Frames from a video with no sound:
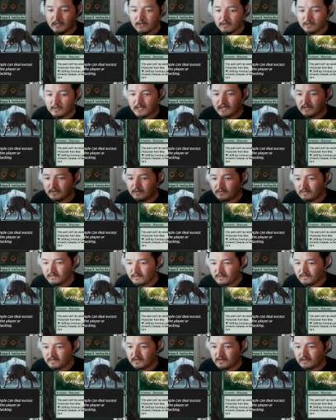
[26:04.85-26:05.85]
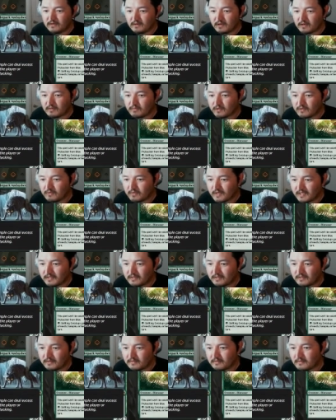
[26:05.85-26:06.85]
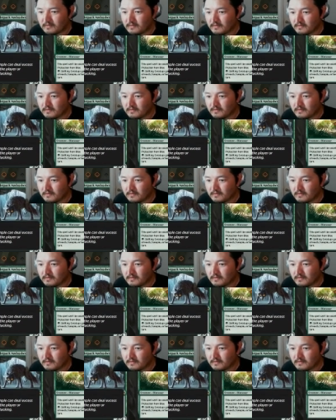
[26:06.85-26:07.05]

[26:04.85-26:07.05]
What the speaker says: We got a new Vivian Arcbow Ranger,